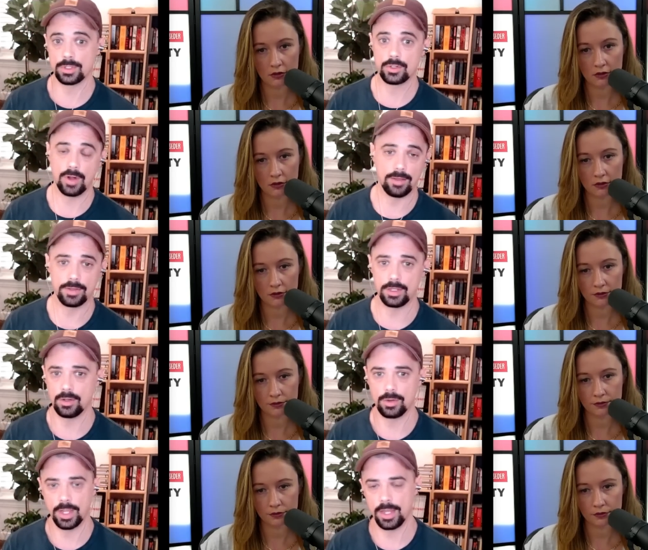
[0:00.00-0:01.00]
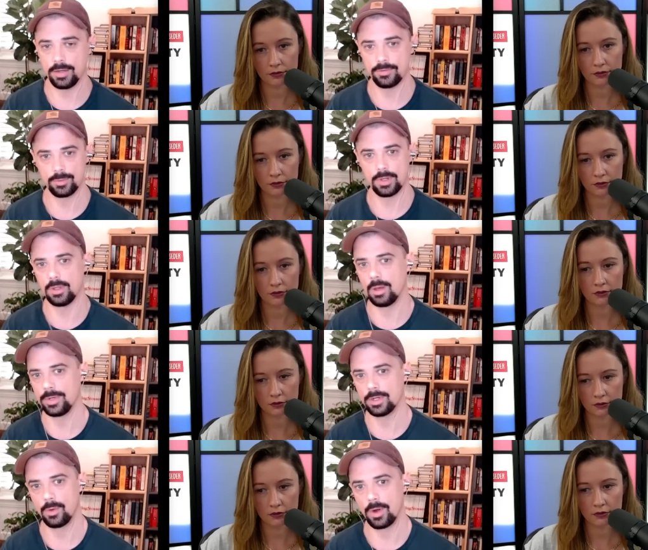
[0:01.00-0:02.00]
Speaker 1: is trafficking cocaine from
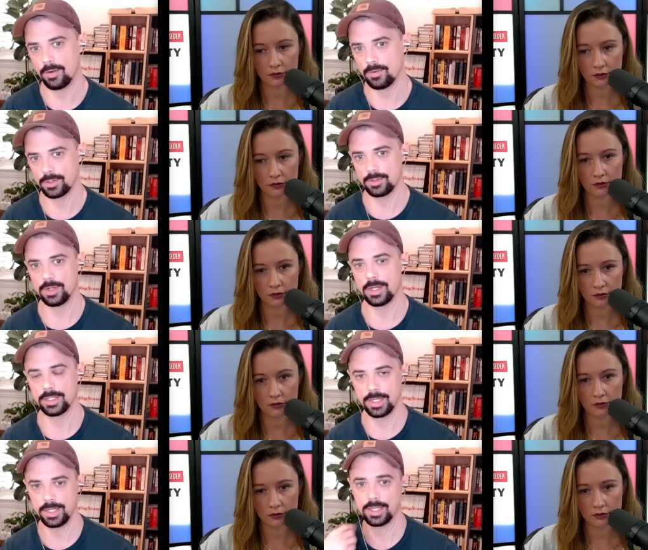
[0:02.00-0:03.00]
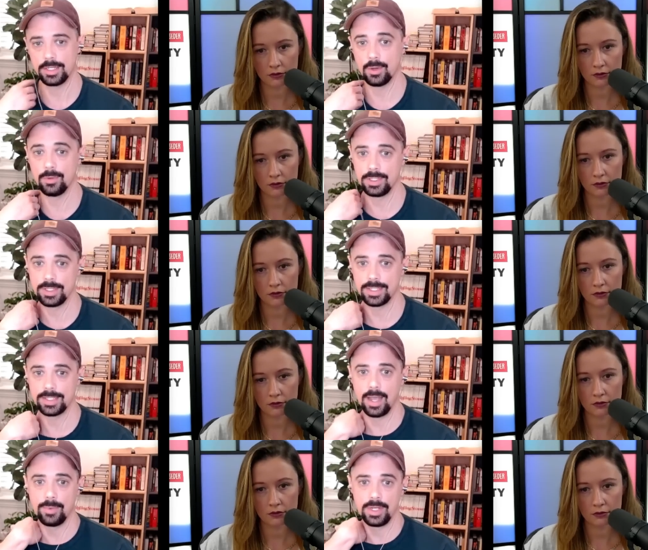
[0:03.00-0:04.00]
Colombia or wherever to the United States. I don't think
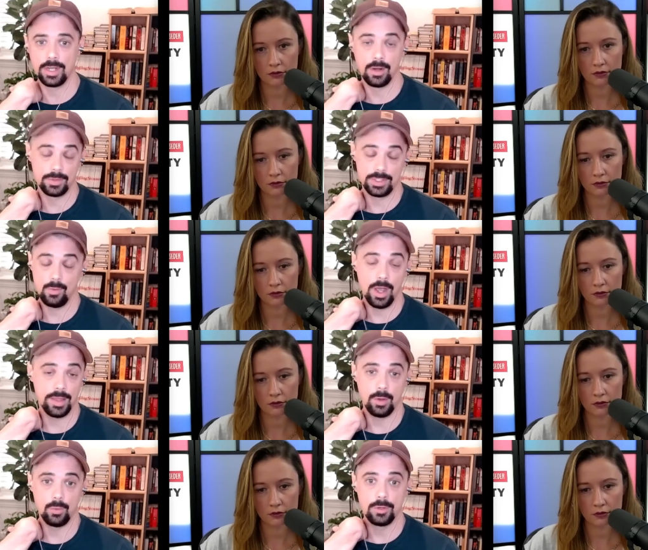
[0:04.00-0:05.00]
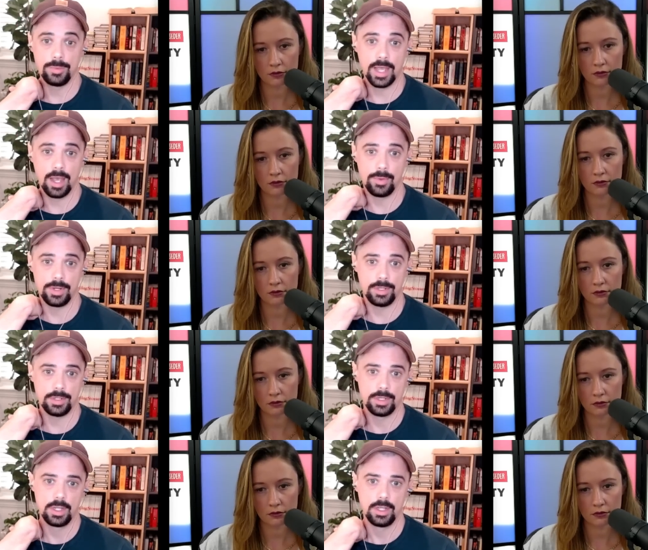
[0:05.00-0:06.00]
that's happening. I don't see why that would be
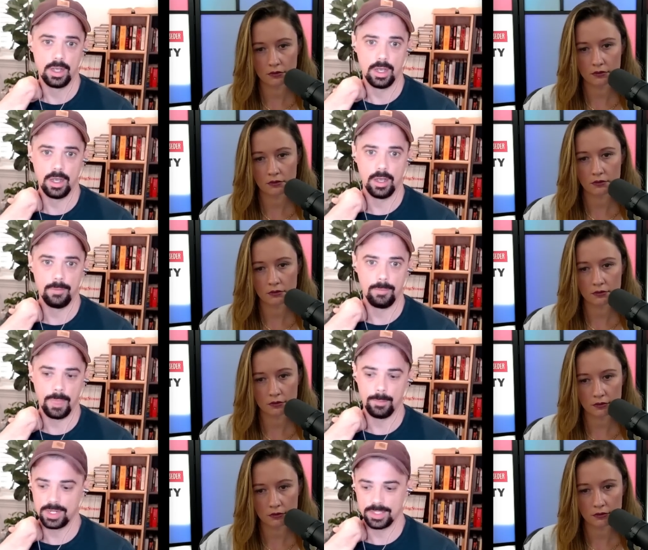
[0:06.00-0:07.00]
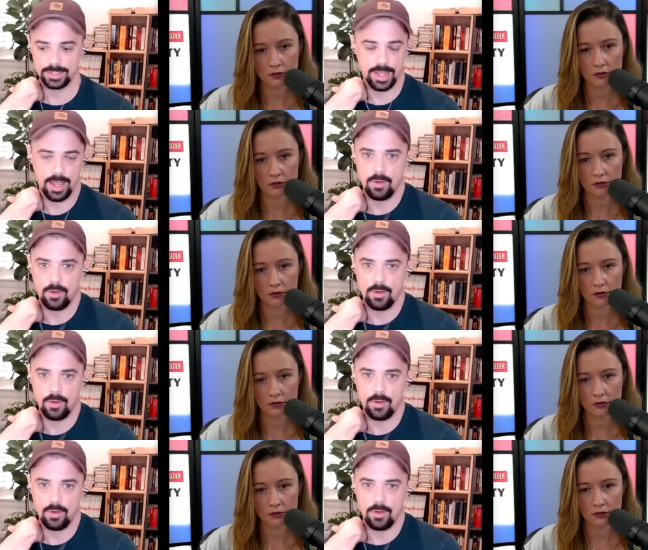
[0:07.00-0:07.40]
happening, because they have